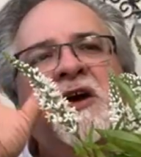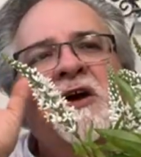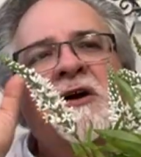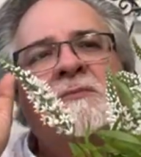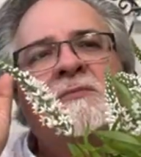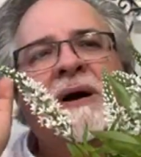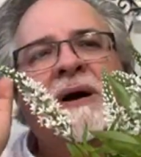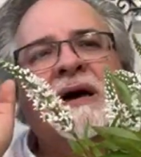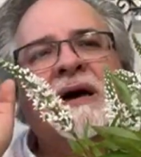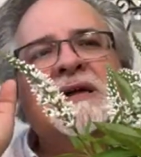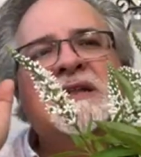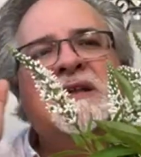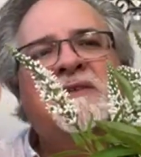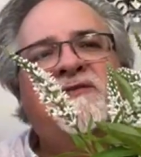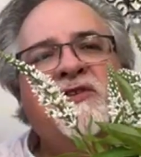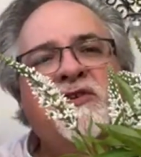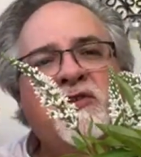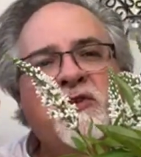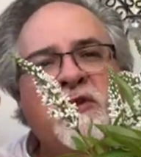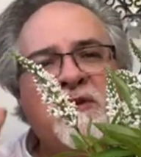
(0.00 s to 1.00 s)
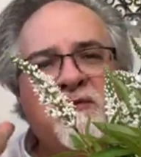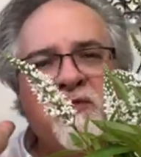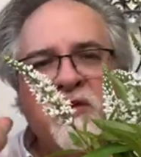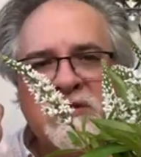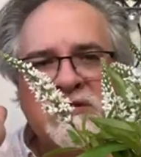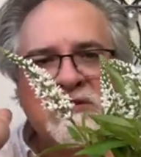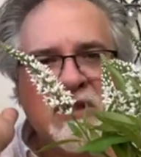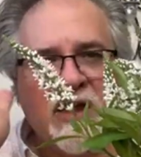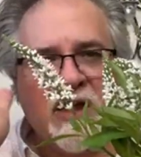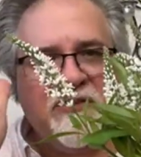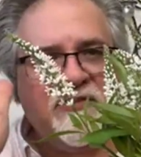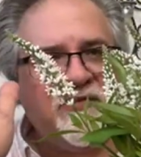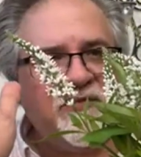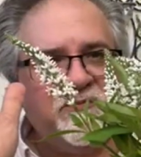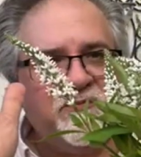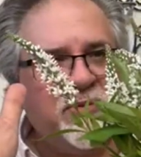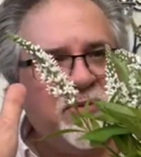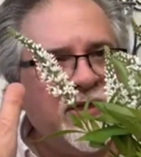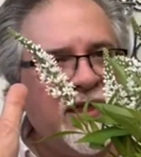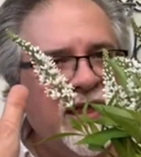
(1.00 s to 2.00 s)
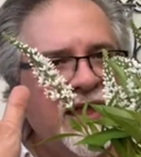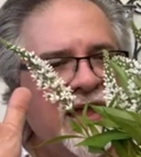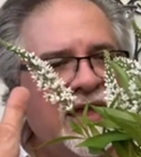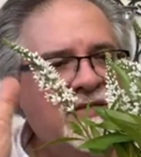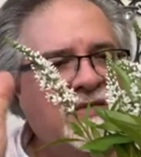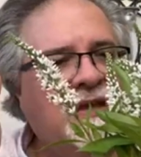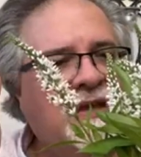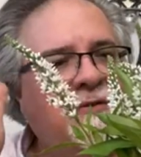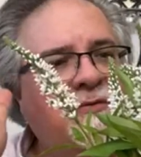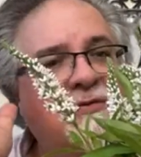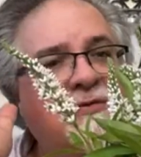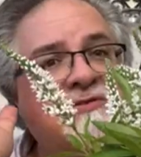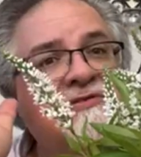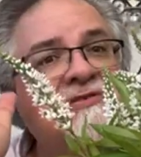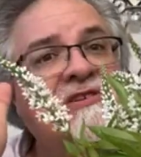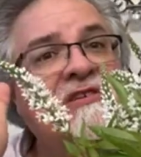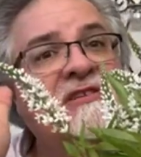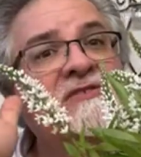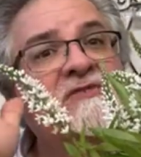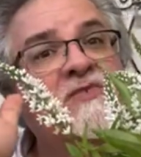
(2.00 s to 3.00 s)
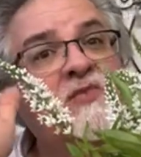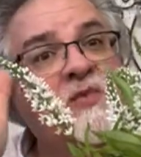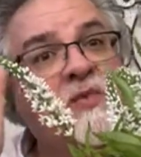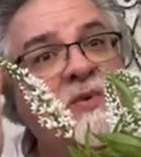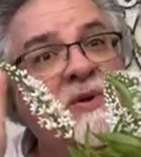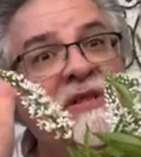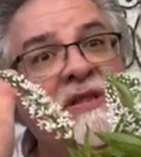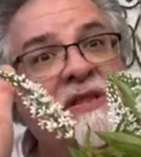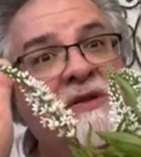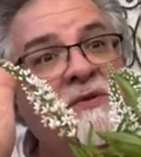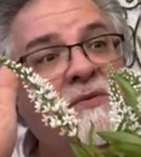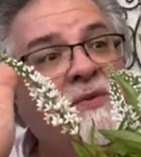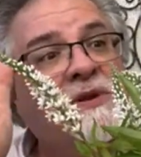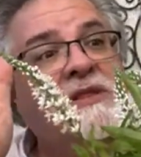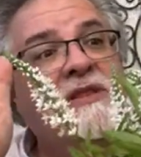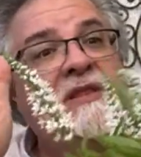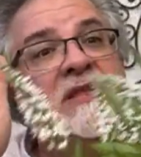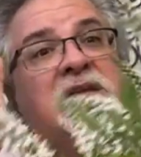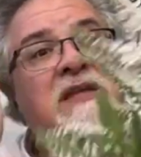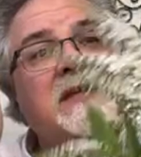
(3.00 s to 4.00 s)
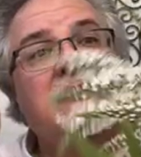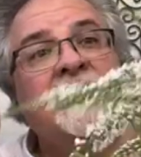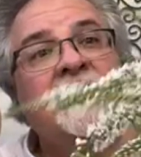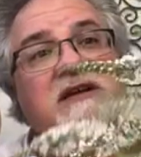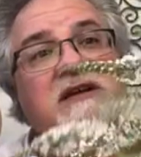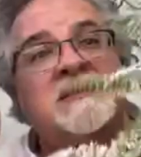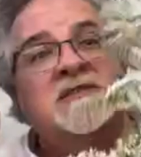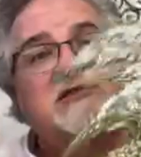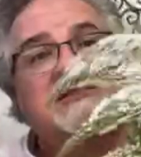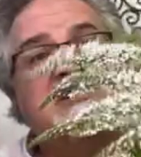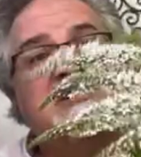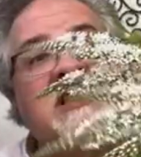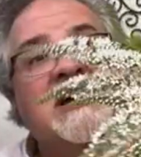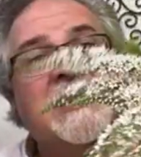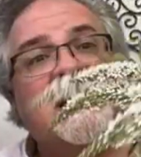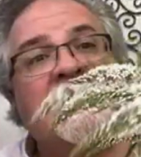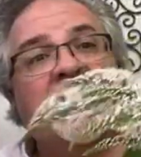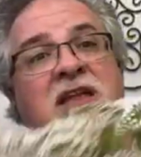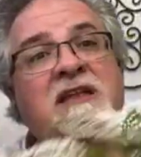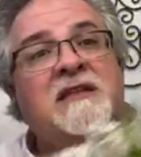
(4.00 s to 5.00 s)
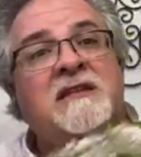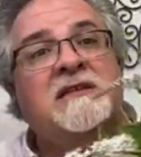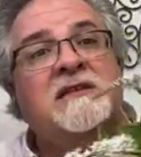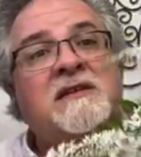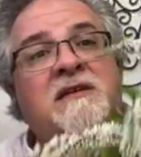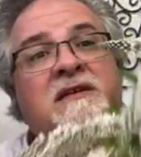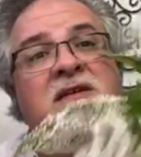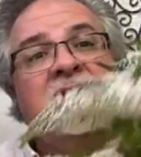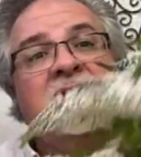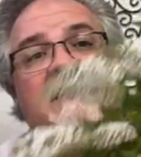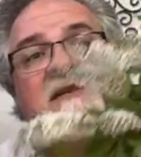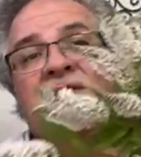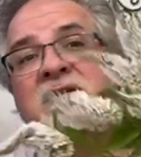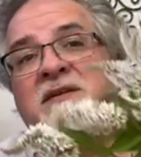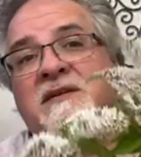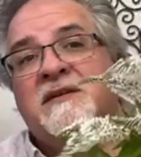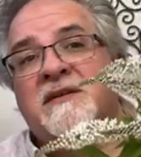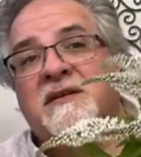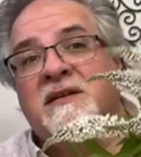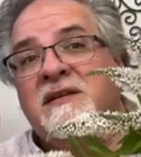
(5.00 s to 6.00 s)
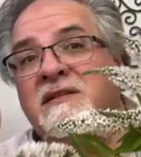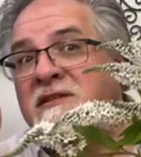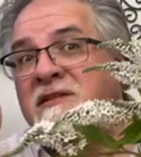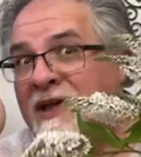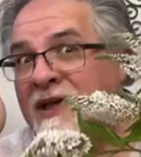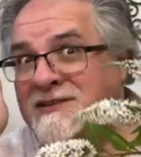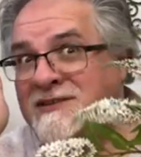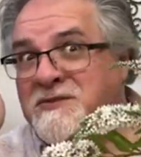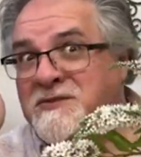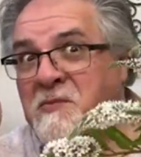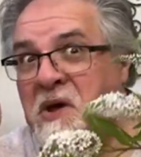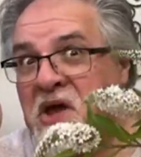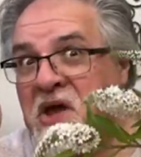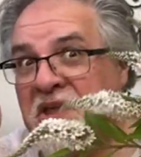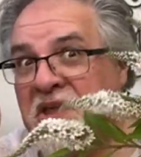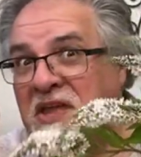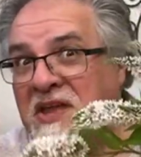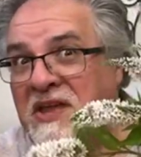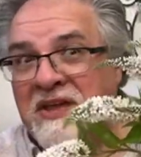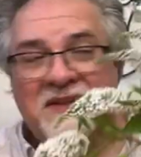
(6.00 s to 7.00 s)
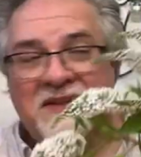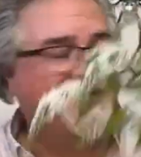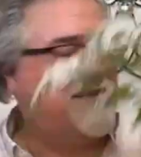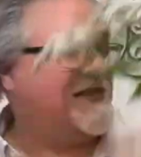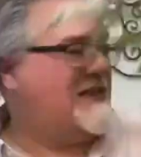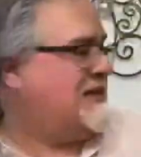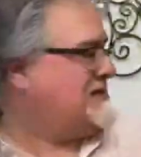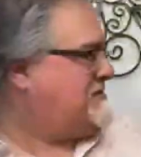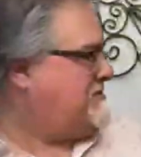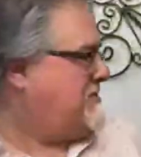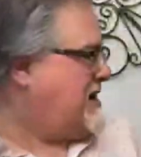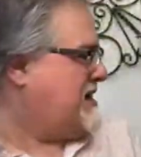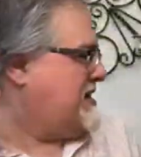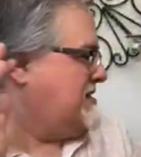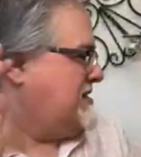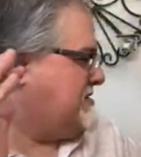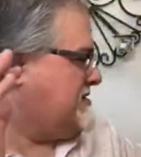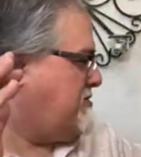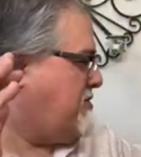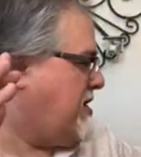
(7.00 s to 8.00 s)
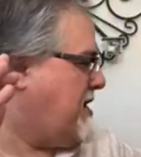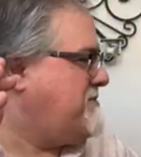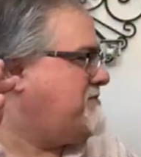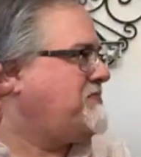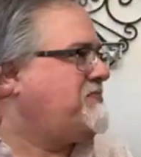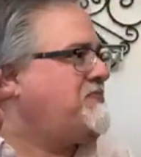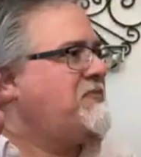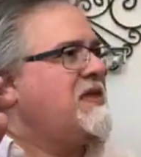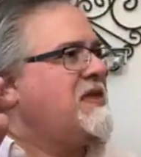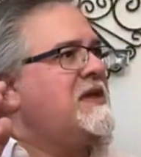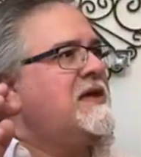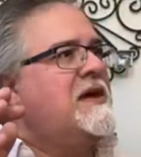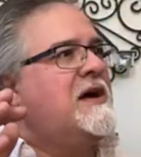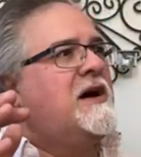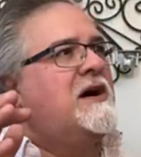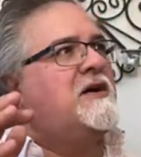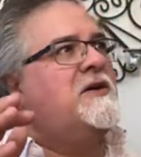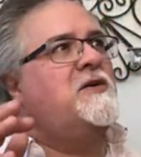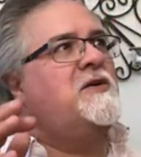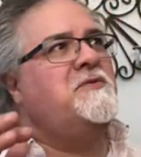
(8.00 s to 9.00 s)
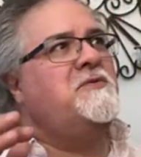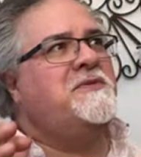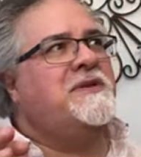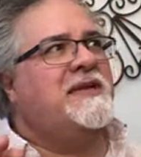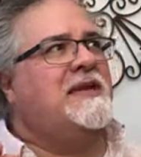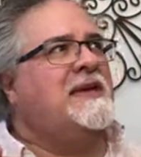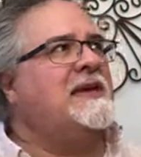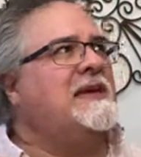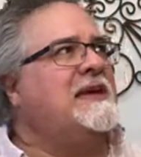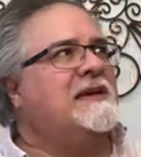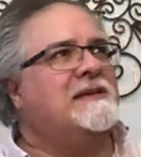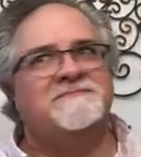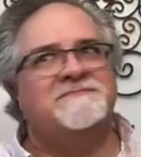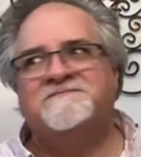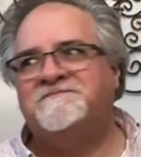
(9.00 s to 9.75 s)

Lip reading: But if you're looking for a tough plant that will just really, really shine, Lysomachia. Lysomachia is great. Okay.